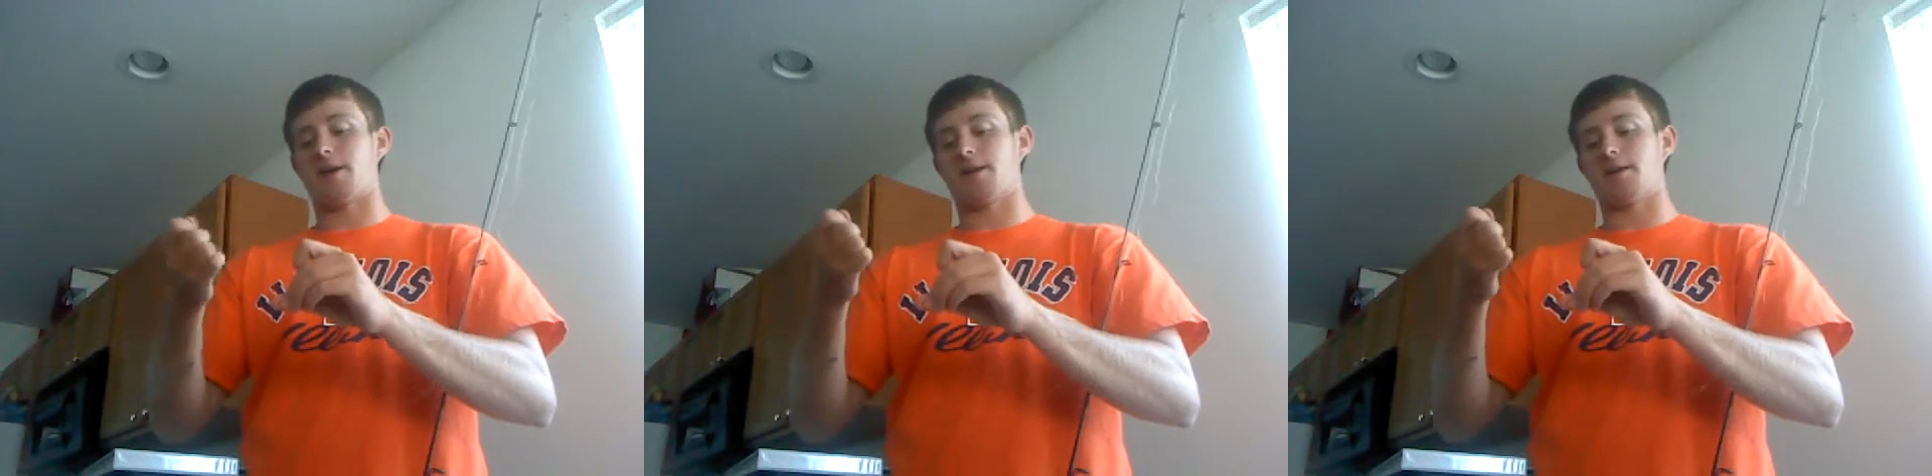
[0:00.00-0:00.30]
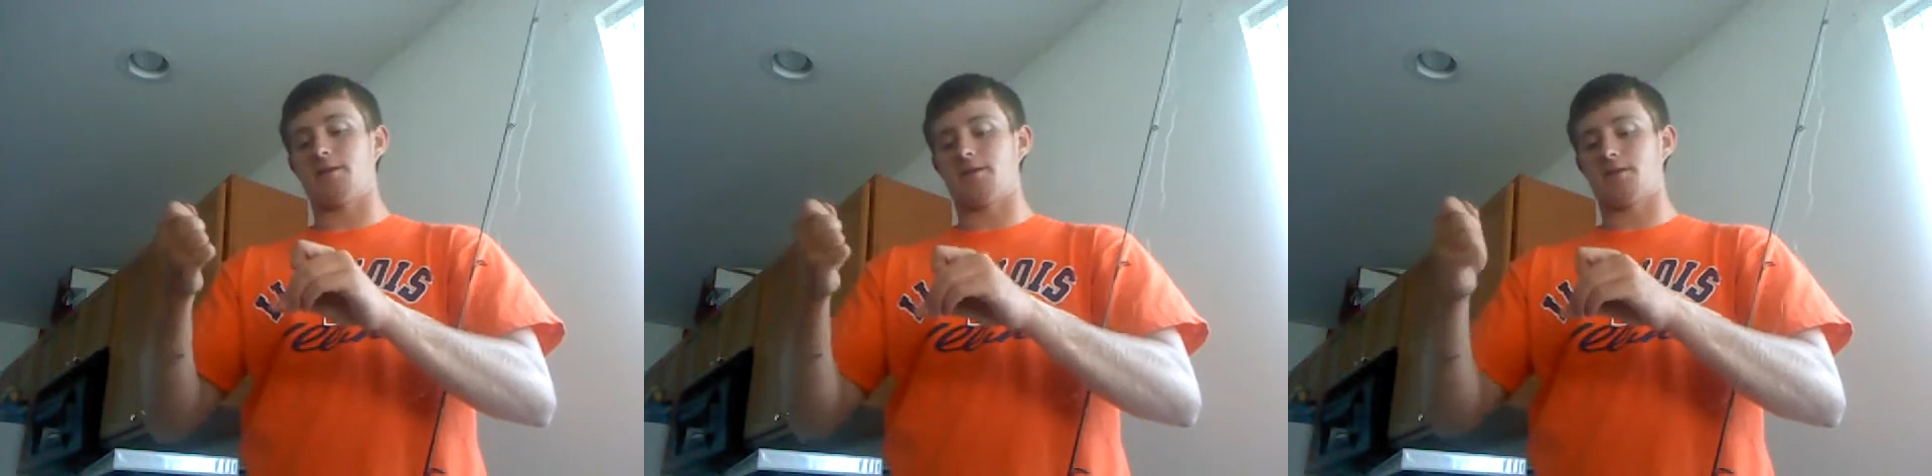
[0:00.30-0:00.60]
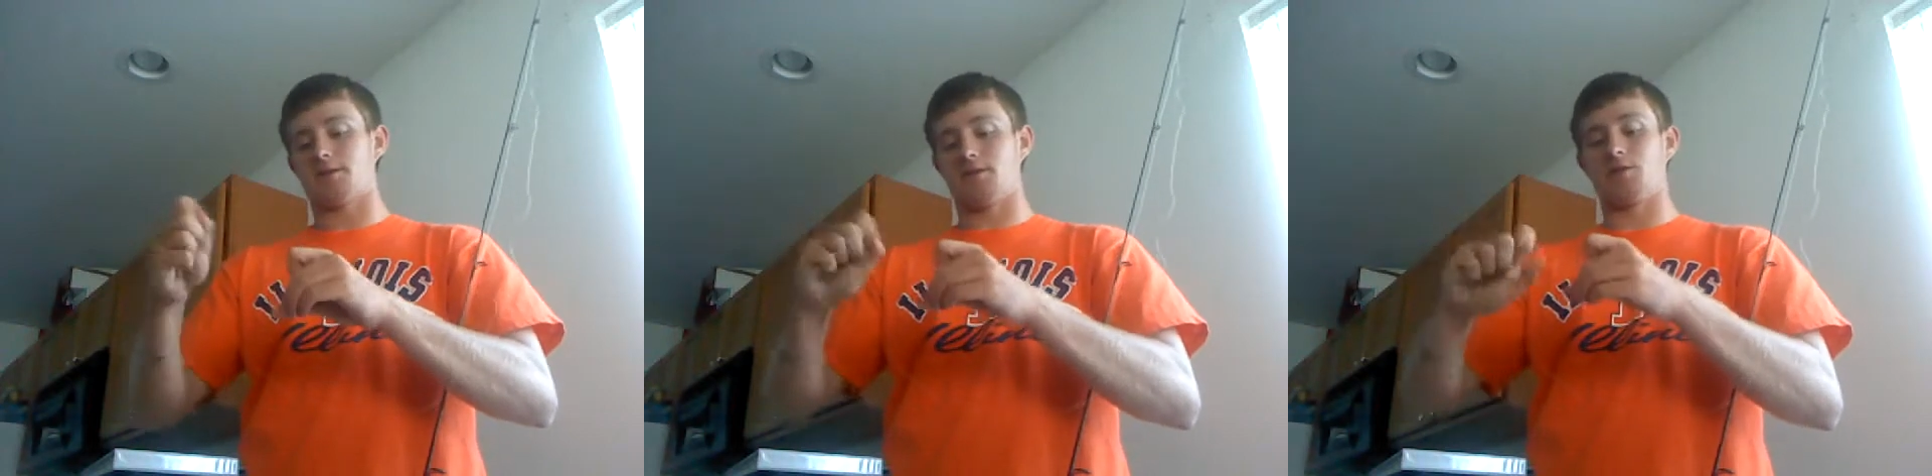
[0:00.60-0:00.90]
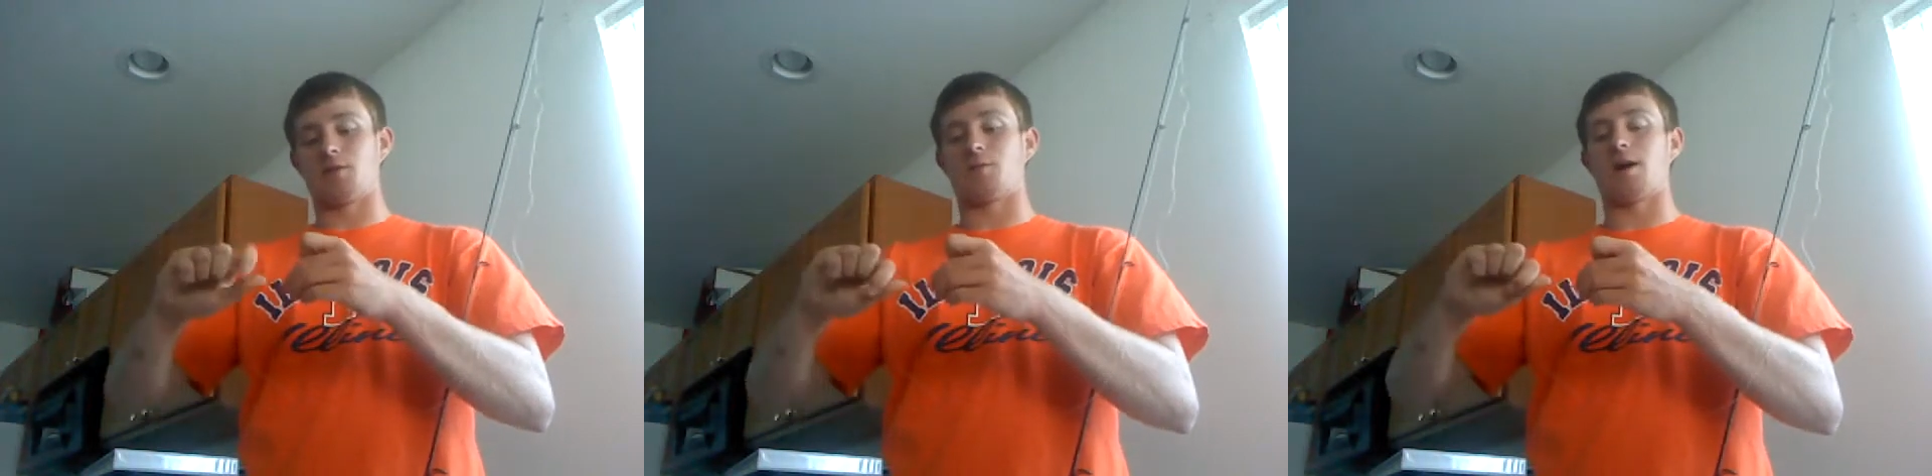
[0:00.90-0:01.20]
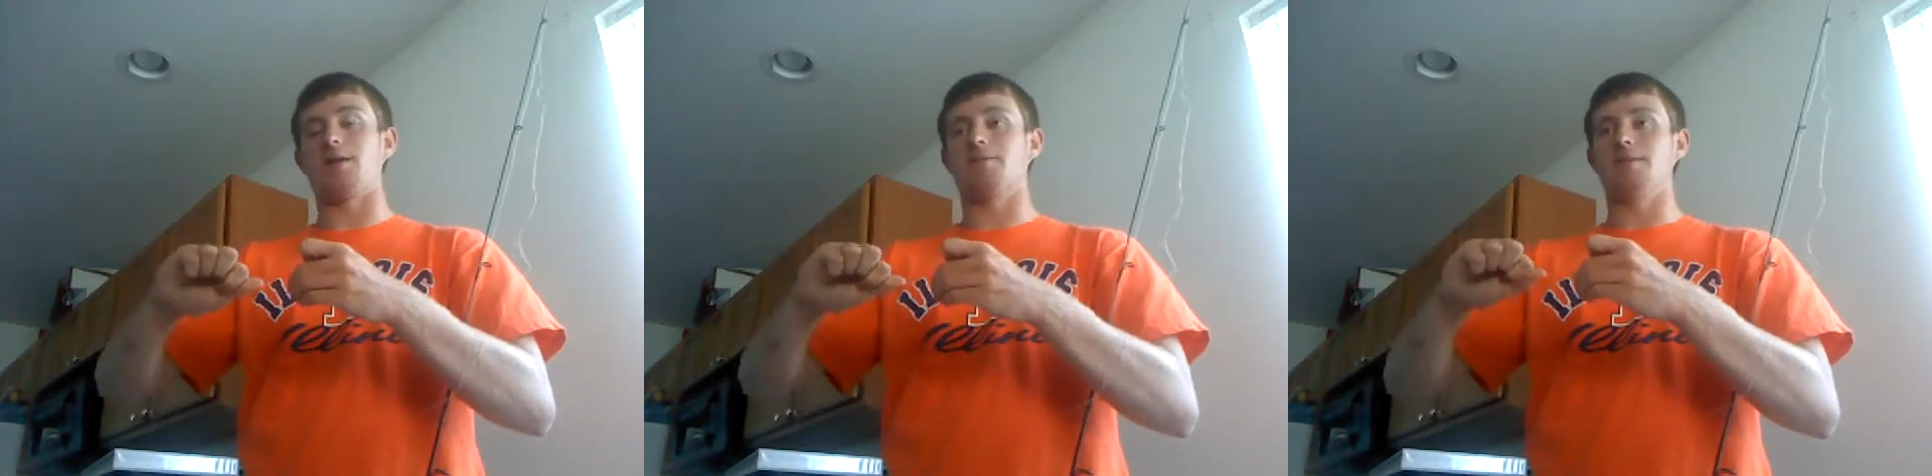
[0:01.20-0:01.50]
practice you could
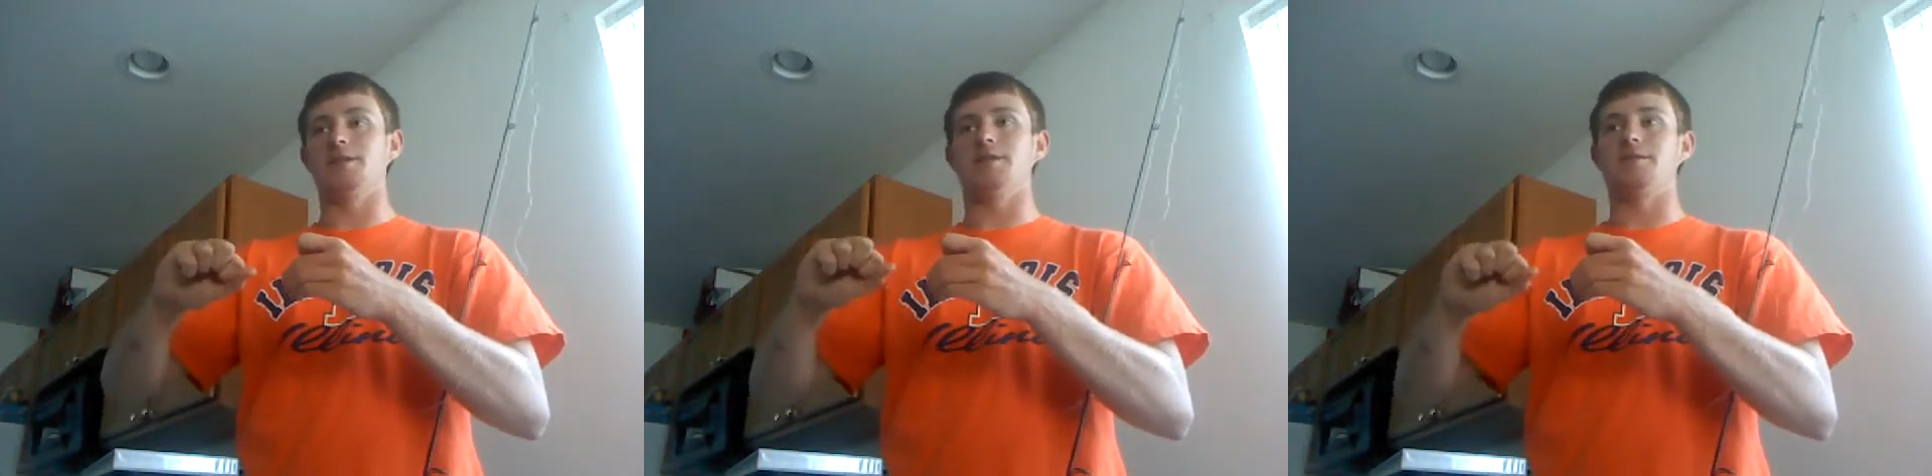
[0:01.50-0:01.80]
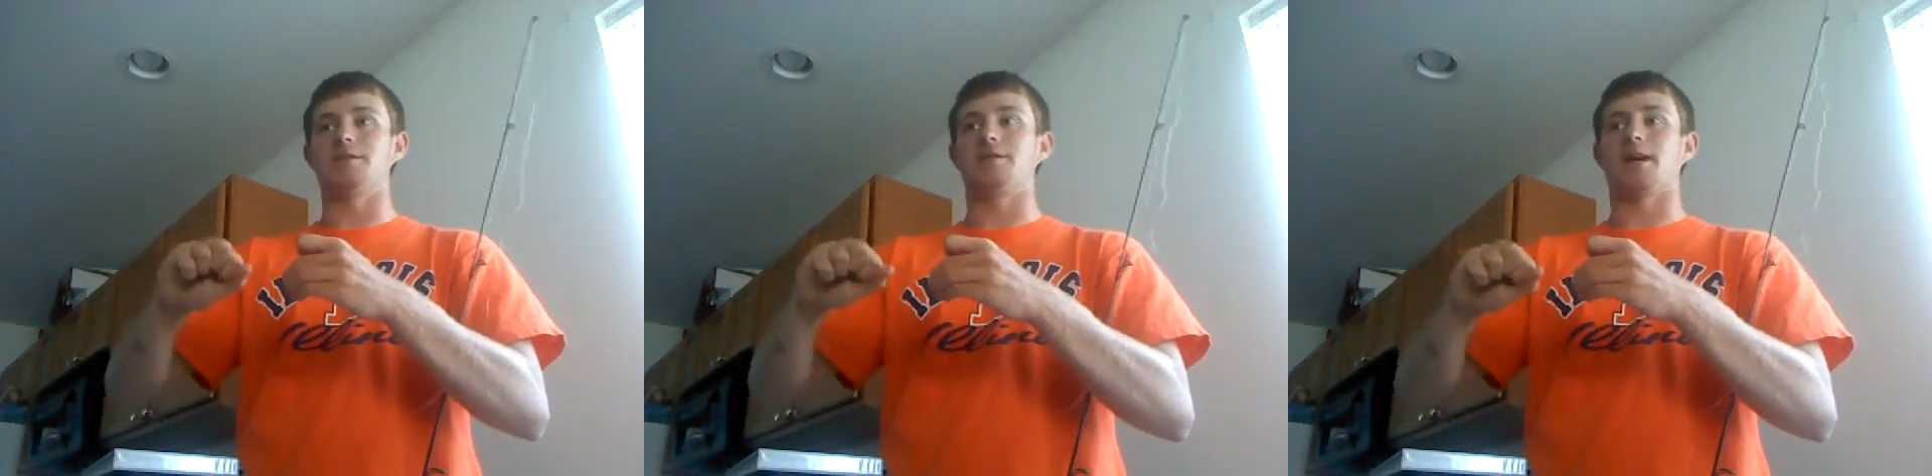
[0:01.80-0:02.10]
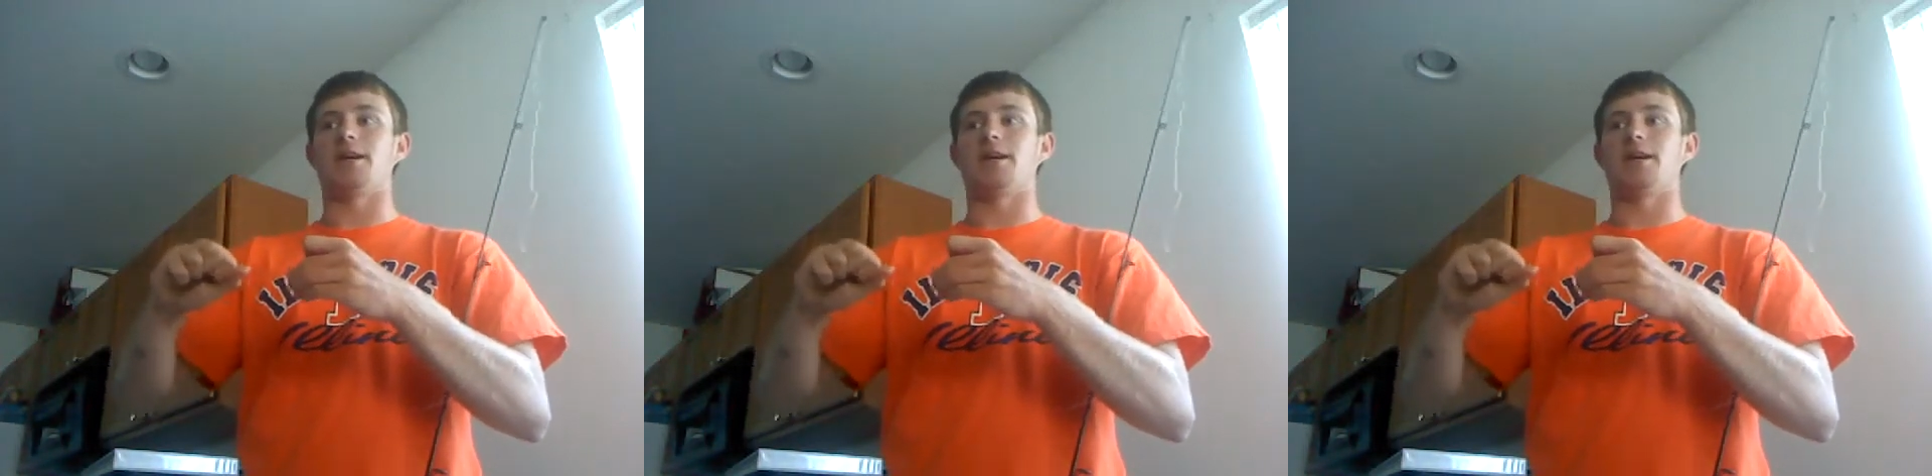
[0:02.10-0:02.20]
probably even